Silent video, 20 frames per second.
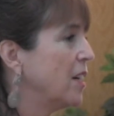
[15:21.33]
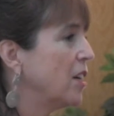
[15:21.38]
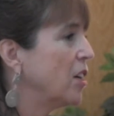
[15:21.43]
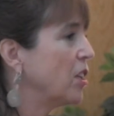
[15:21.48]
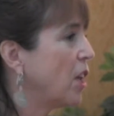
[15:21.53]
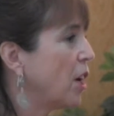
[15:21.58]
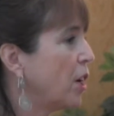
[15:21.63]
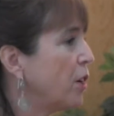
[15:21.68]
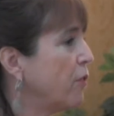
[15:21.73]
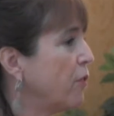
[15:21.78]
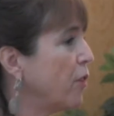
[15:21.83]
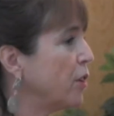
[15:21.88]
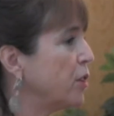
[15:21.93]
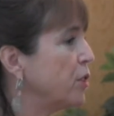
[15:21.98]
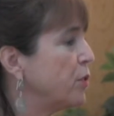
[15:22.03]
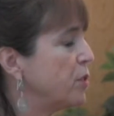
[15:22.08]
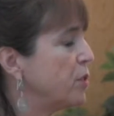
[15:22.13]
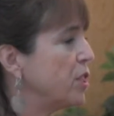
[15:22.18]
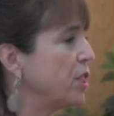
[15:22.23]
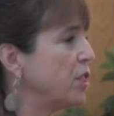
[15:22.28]
a lot of our
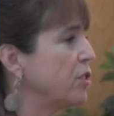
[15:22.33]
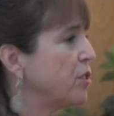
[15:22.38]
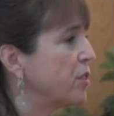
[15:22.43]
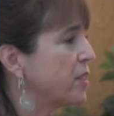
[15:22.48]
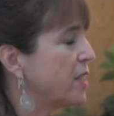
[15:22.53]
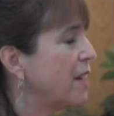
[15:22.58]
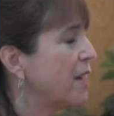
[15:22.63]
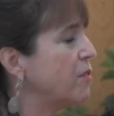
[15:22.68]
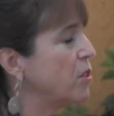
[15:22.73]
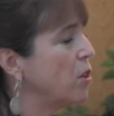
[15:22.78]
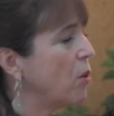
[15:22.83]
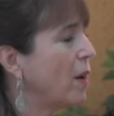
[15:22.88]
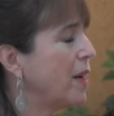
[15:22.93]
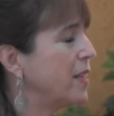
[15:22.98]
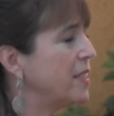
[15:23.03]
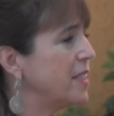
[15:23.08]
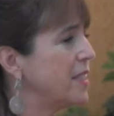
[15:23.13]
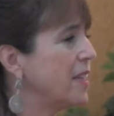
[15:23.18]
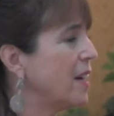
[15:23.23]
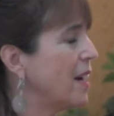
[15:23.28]
new teachers have no
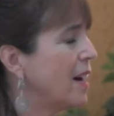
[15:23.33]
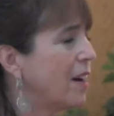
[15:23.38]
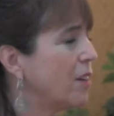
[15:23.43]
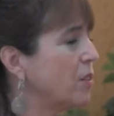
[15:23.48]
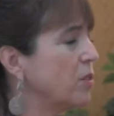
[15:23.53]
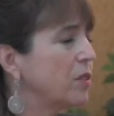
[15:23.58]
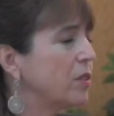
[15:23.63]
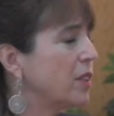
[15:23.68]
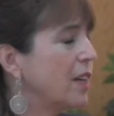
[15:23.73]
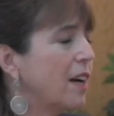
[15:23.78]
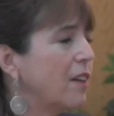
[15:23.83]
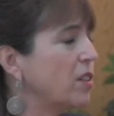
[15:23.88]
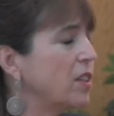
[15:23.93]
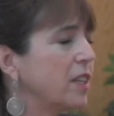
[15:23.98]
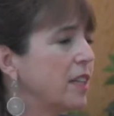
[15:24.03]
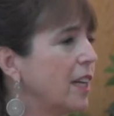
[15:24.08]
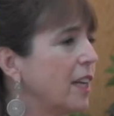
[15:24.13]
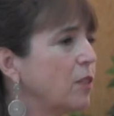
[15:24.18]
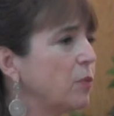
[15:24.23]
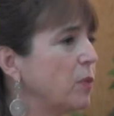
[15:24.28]
idea how to how to
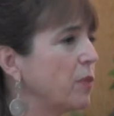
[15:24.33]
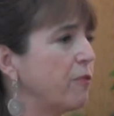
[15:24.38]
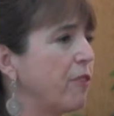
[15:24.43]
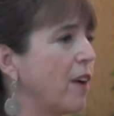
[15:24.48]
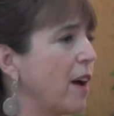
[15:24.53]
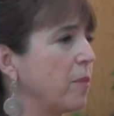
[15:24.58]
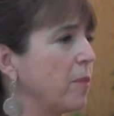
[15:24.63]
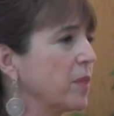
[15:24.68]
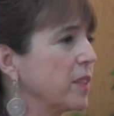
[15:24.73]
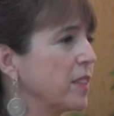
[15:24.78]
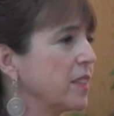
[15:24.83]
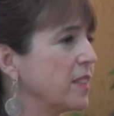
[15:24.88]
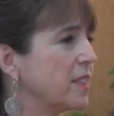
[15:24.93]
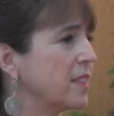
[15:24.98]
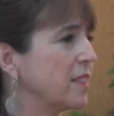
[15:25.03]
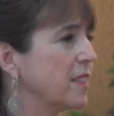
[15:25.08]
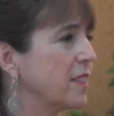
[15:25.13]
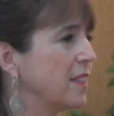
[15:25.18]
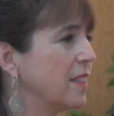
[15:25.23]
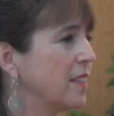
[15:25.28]
connect with families